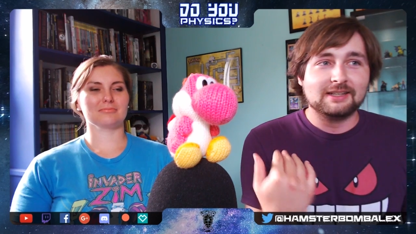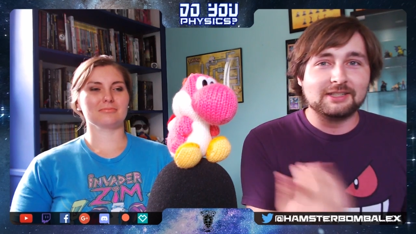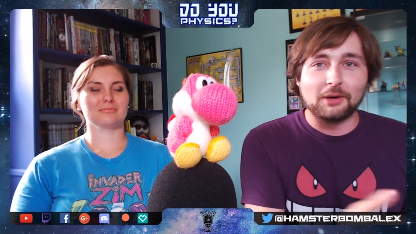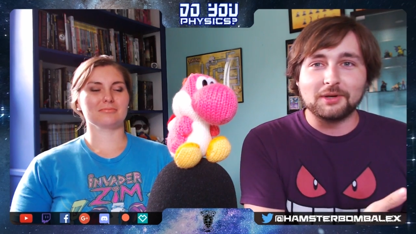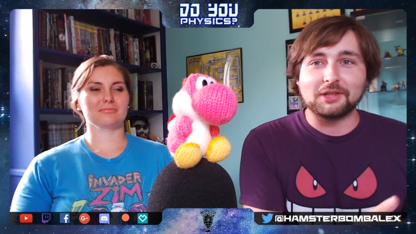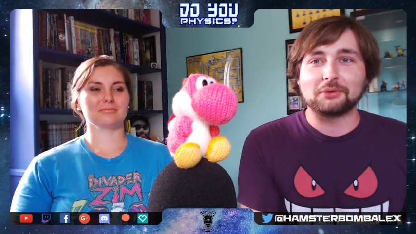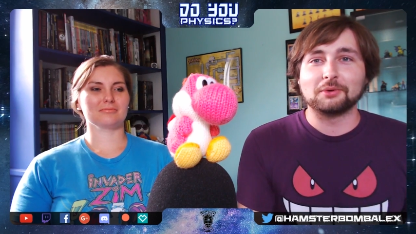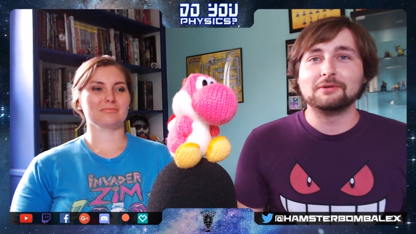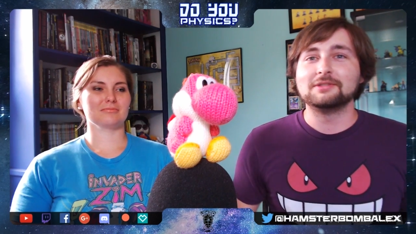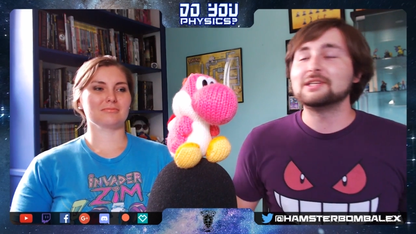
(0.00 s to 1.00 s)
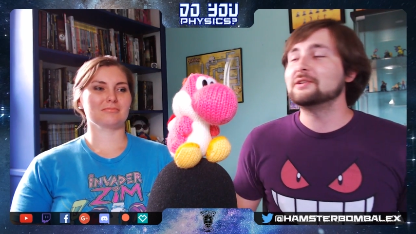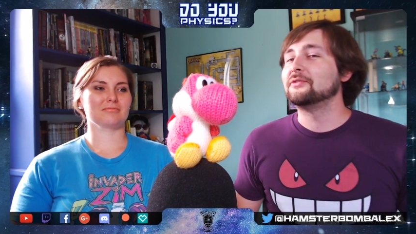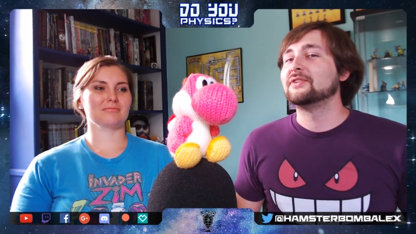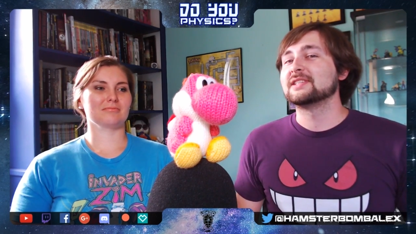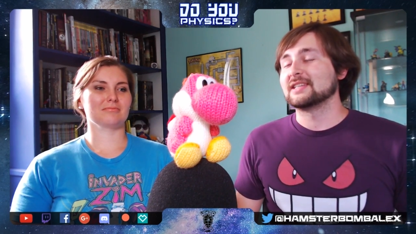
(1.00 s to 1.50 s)
Speaker 1: going through do
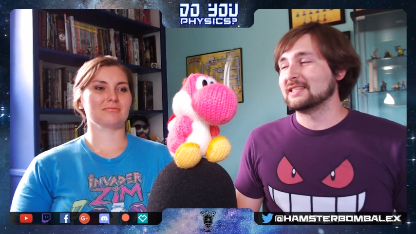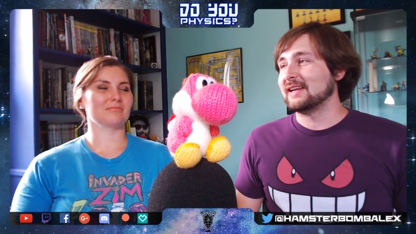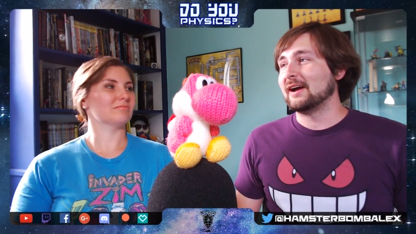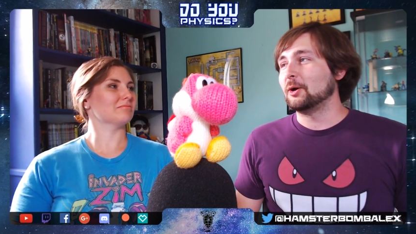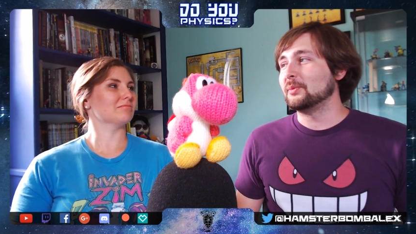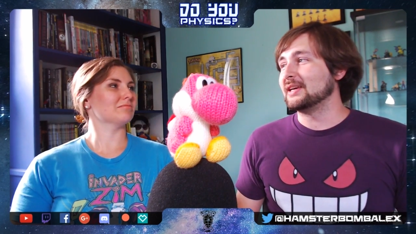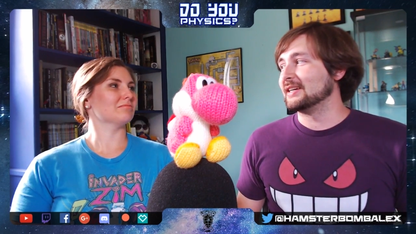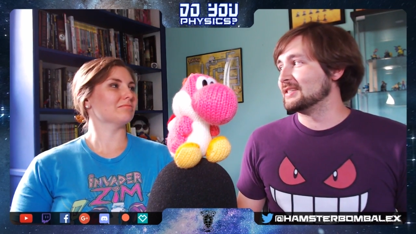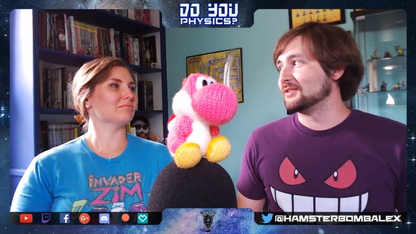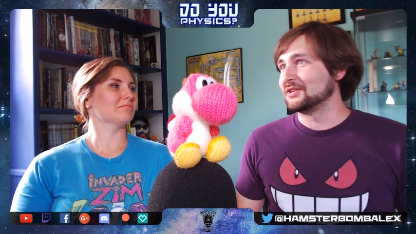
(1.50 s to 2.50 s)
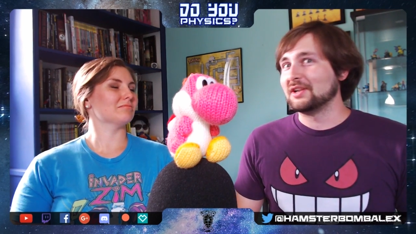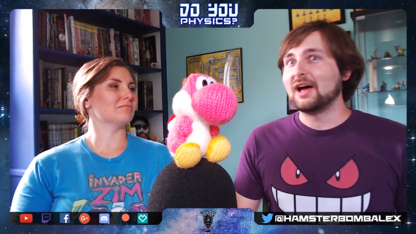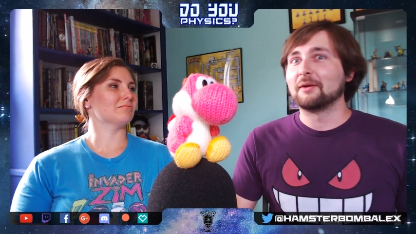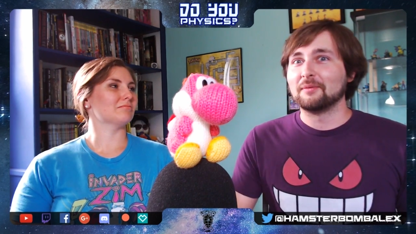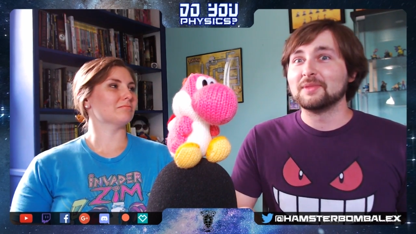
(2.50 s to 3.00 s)
physics style because there's a
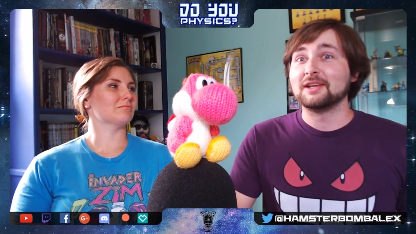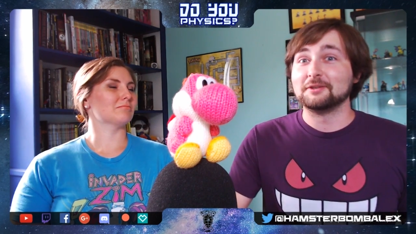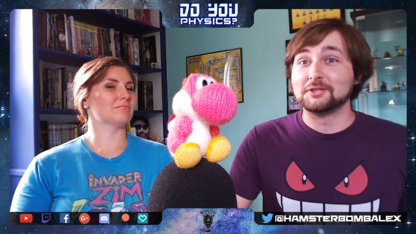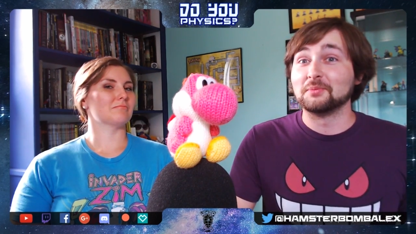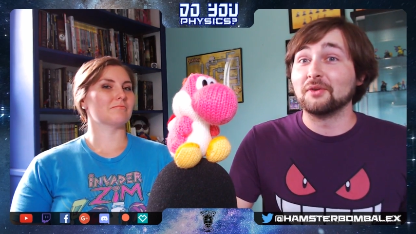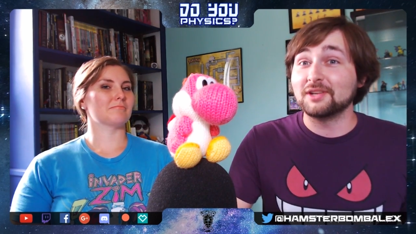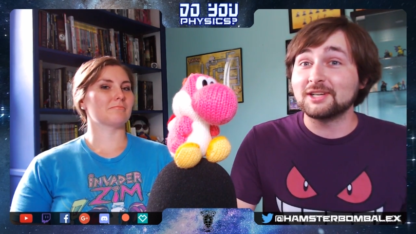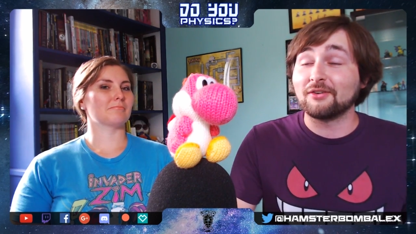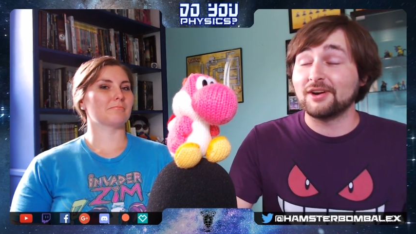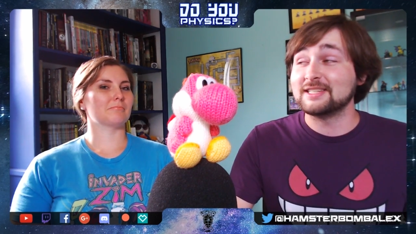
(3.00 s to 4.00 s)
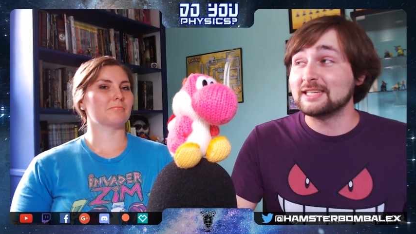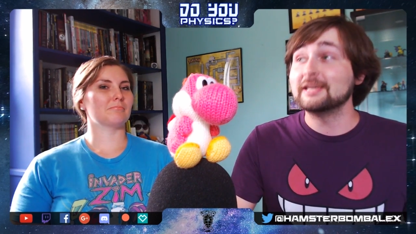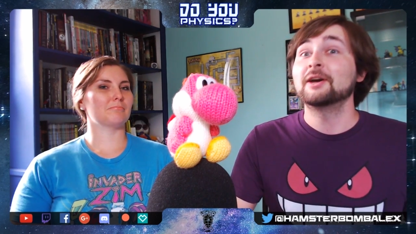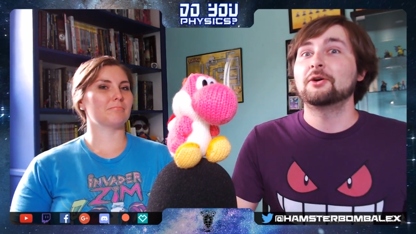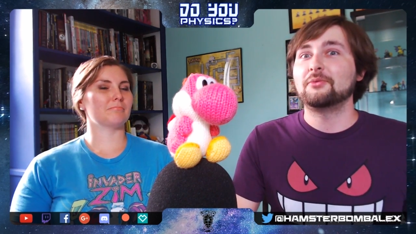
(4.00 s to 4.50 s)
lot of them that do some really
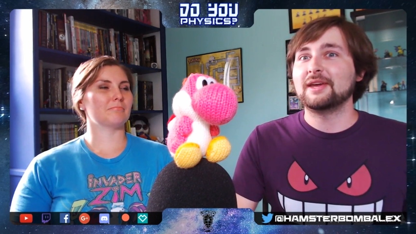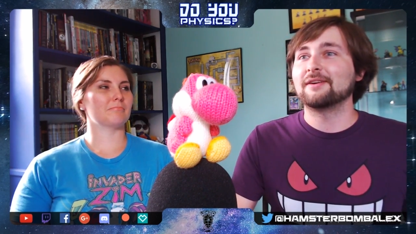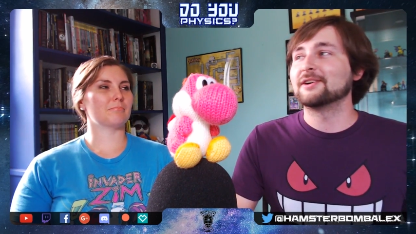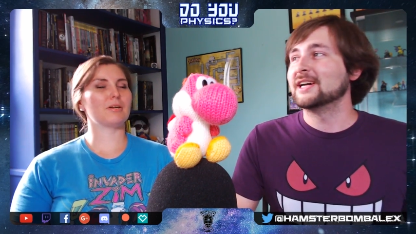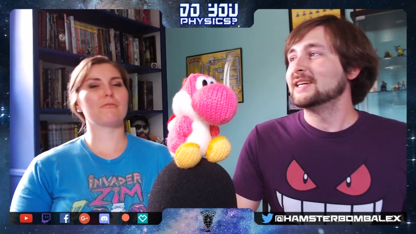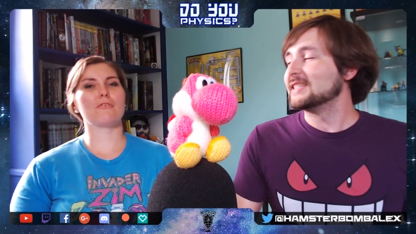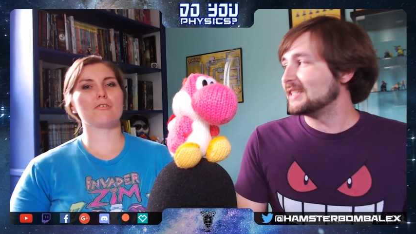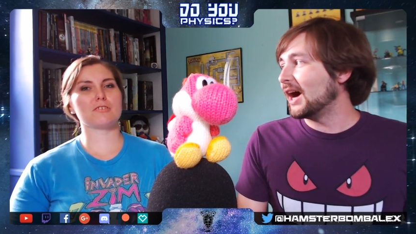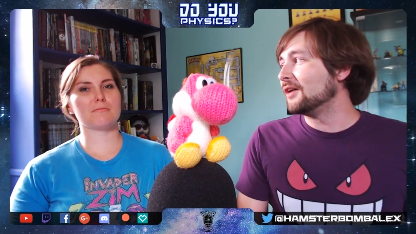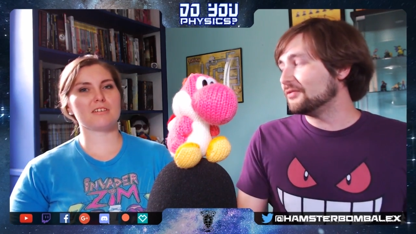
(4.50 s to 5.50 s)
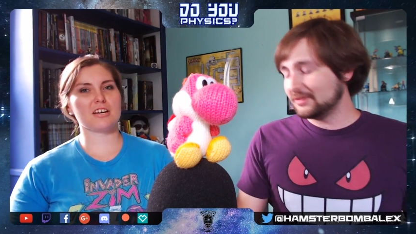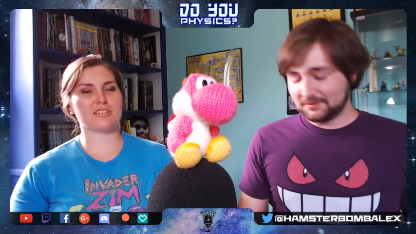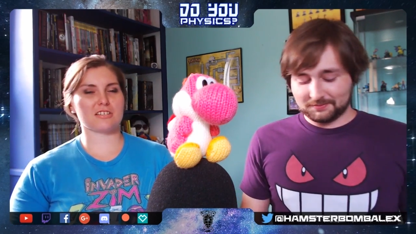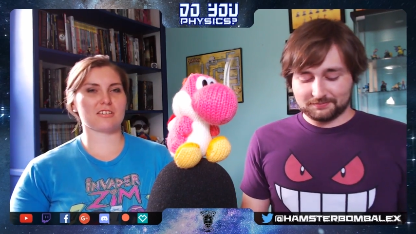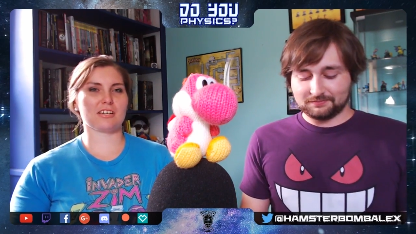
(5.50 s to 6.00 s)
crazy, weird. But of course, stuff. we're
Speaker 2: not
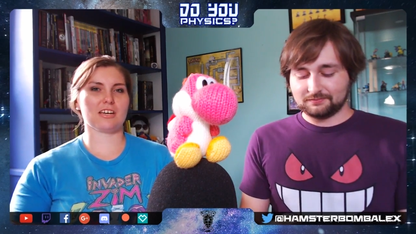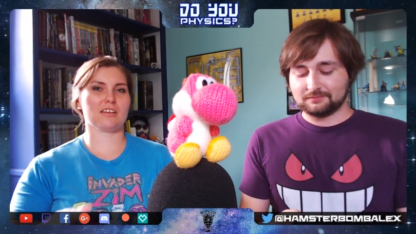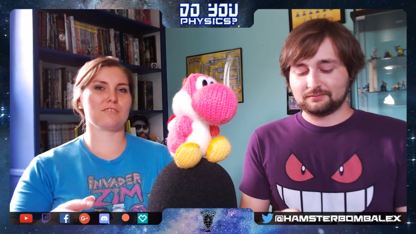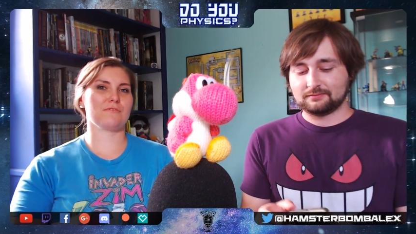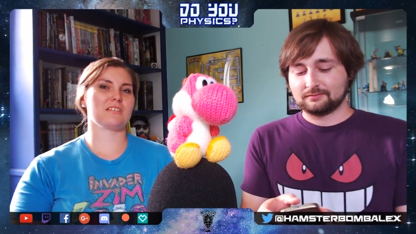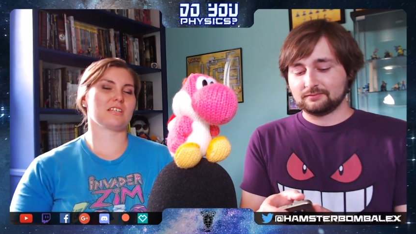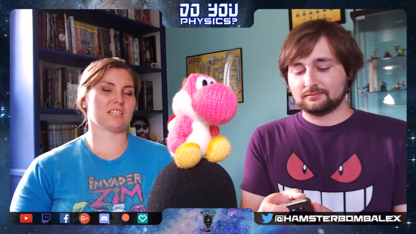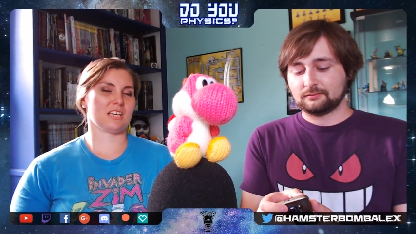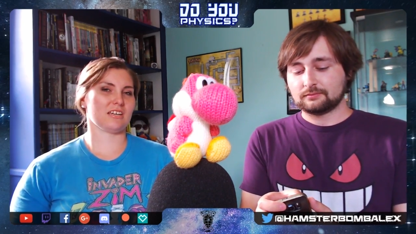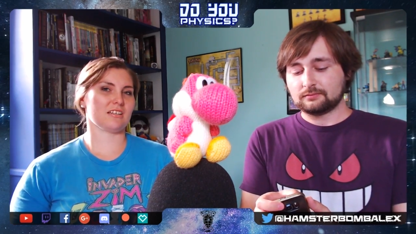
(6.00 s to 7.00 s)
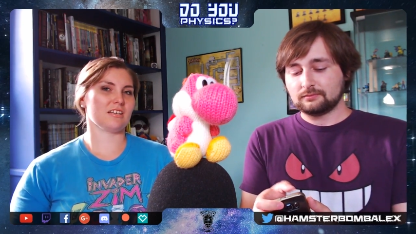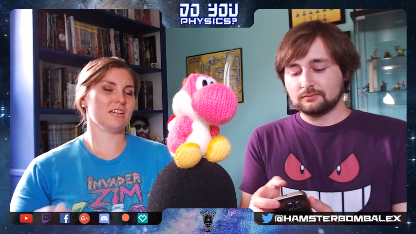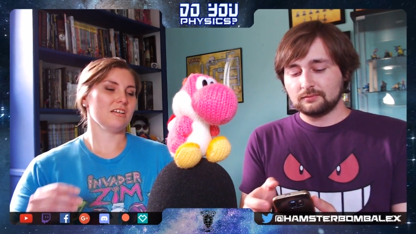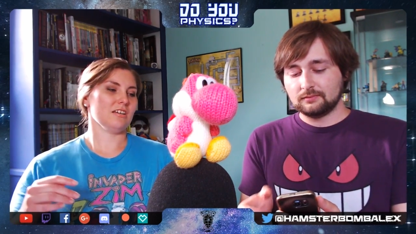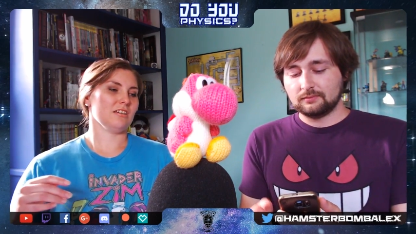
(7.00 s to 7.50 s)
just looking at physics in
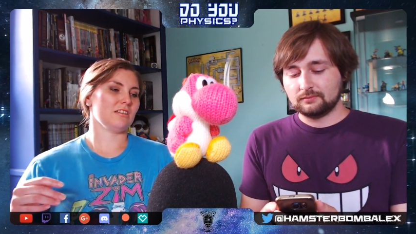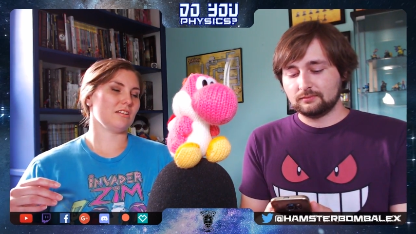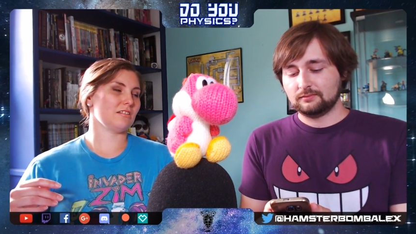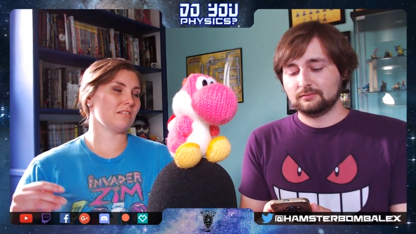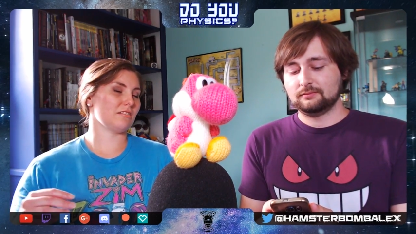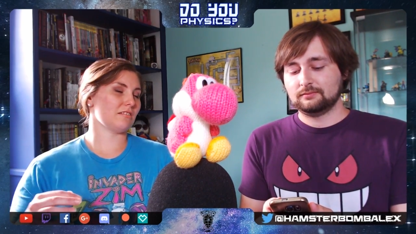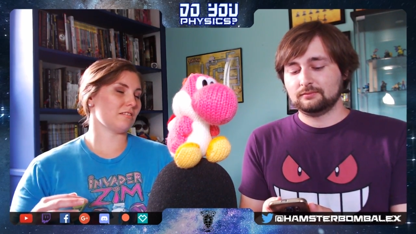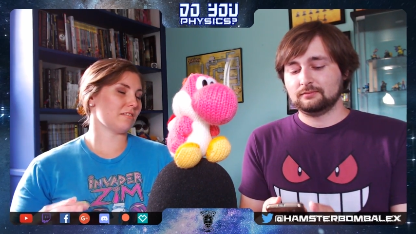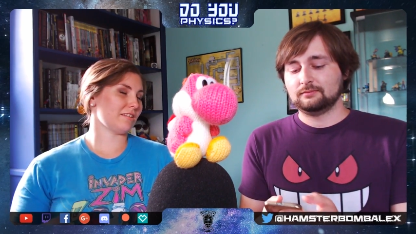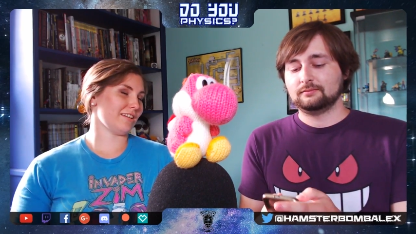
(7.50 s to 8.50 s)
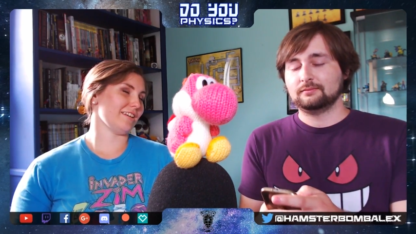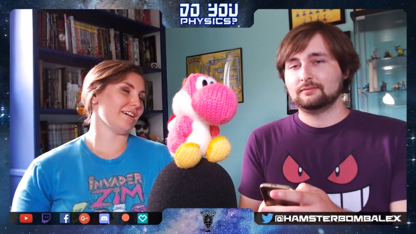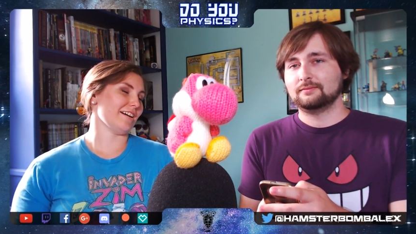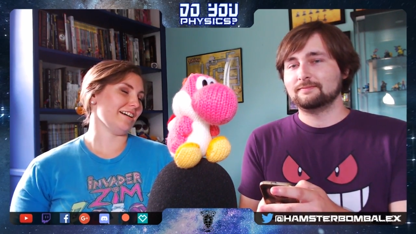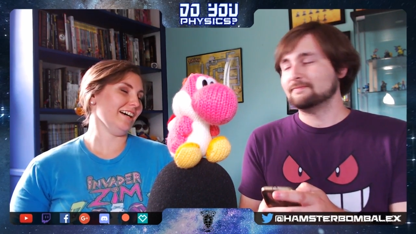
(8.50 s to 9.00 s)

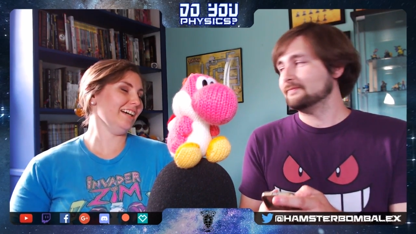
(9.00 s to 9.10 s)
the. Uh...